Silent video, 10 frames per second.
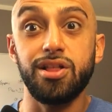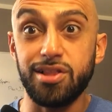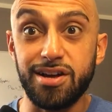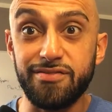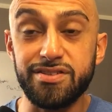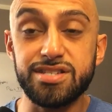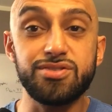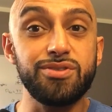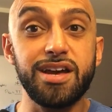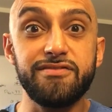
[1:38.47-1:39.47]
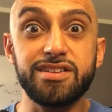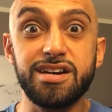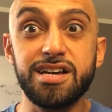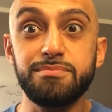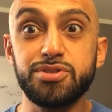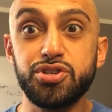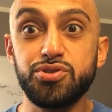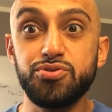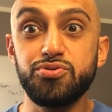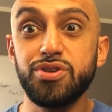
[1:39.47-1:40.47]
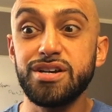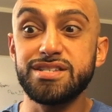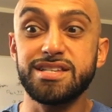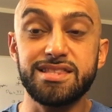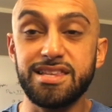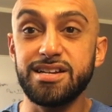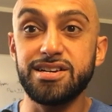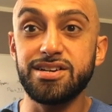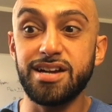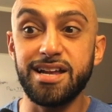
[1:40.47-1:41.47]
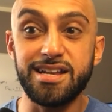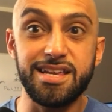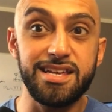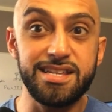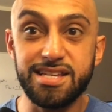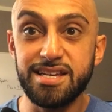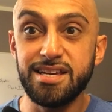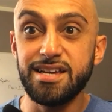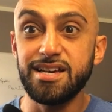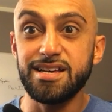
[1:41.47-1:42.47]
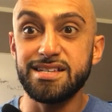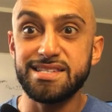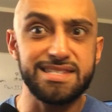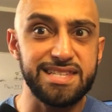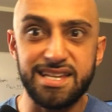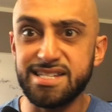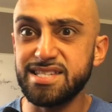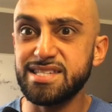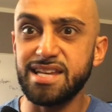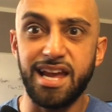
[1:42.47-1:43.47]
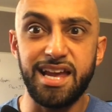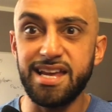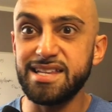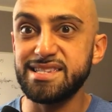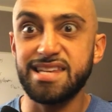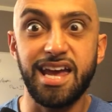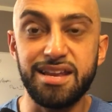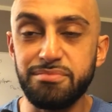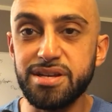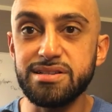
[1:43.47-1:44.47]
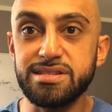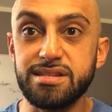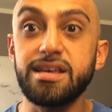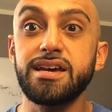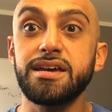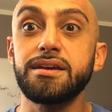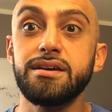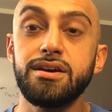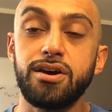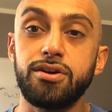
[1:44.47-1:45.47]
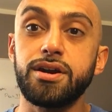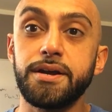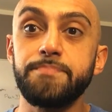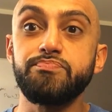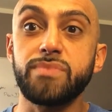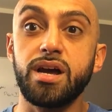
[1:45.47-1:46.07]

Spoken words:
a lot of us don't have time to sit there and eat 6, 8, 10 meals a day, all right?